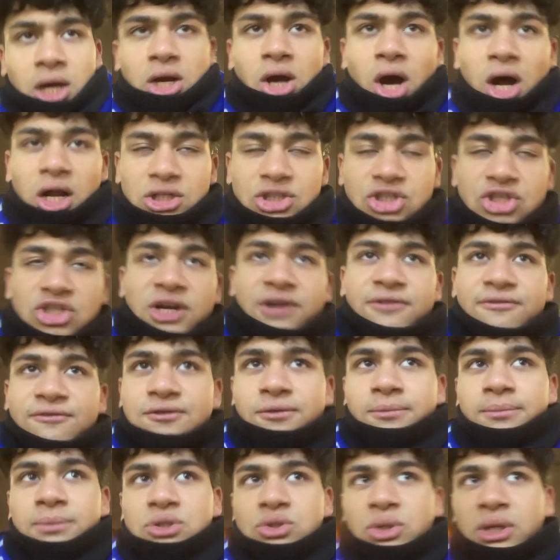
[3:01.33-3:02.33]
can't
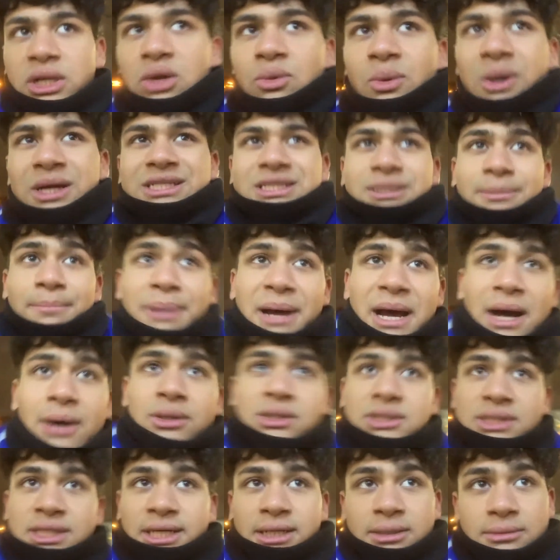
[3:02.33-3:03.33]
strengthen between the Western
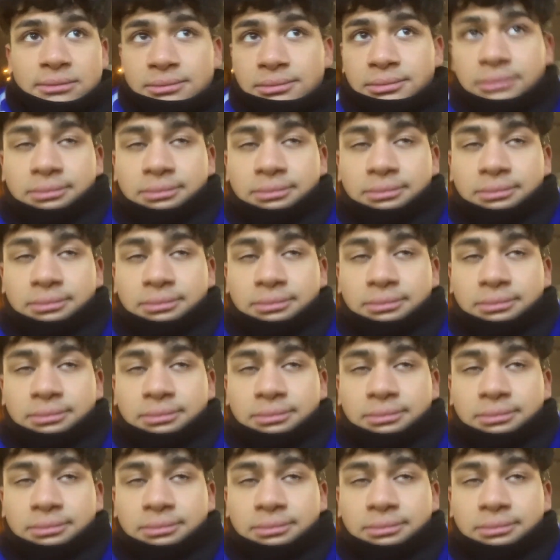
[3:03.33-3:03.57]
powers and